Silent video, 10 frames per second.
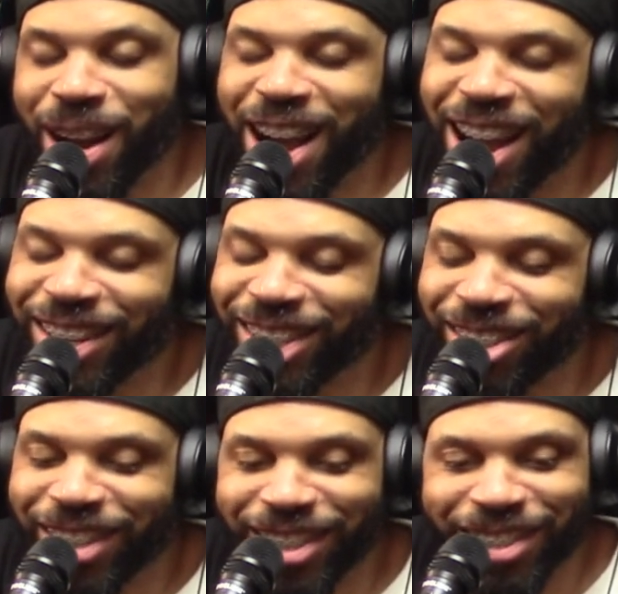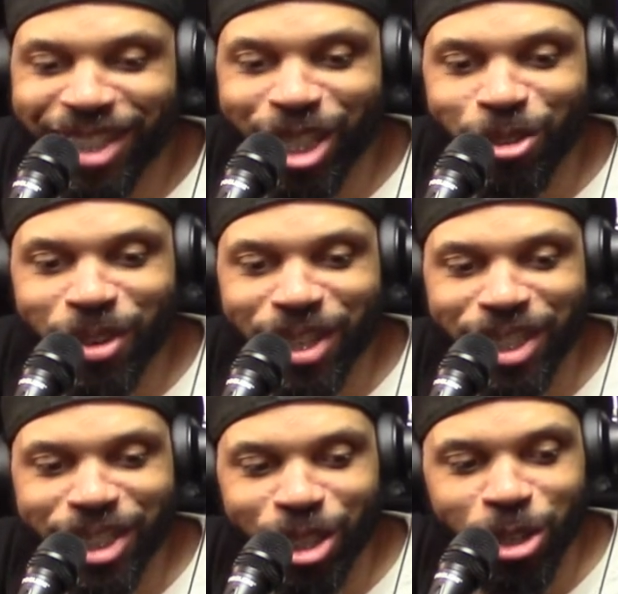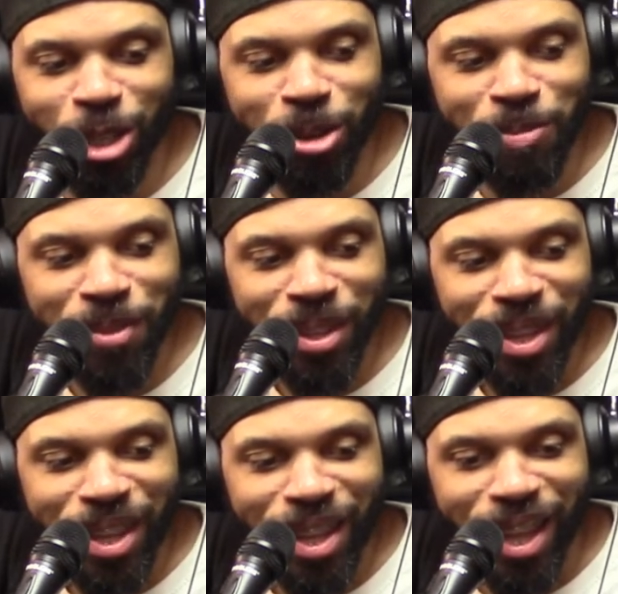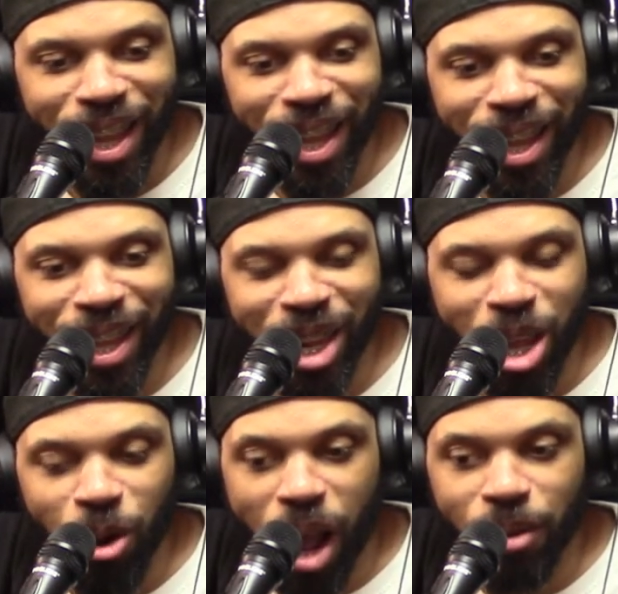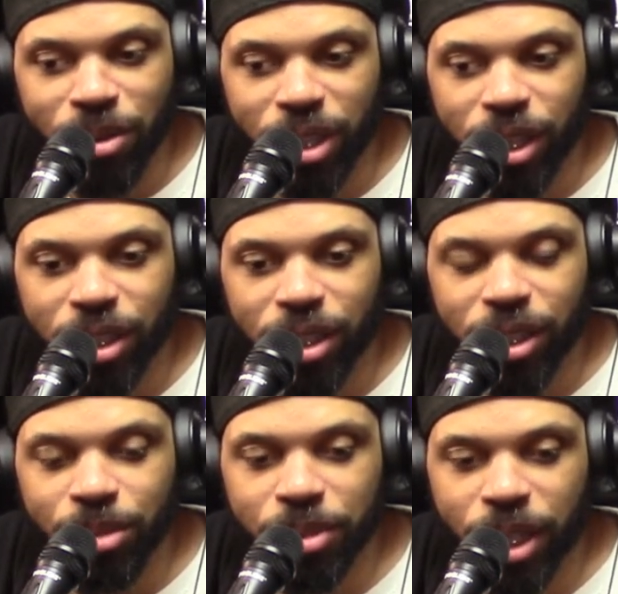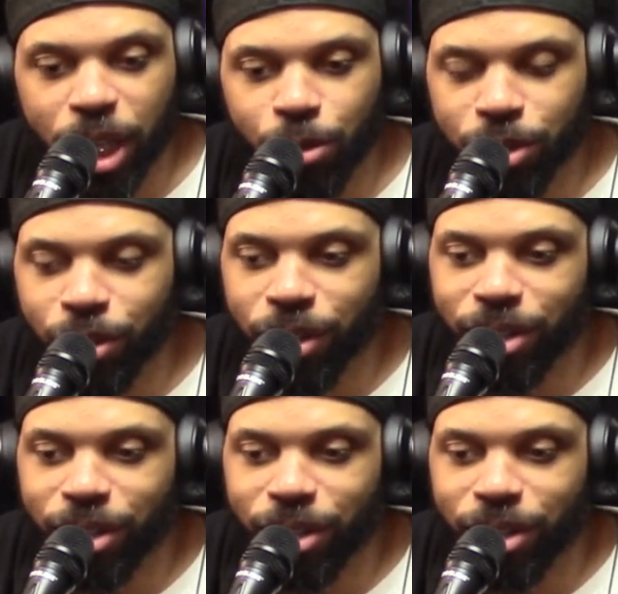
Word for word: I love that scene Man. where he show him, and I was like, he was like, "Hey, what's going on,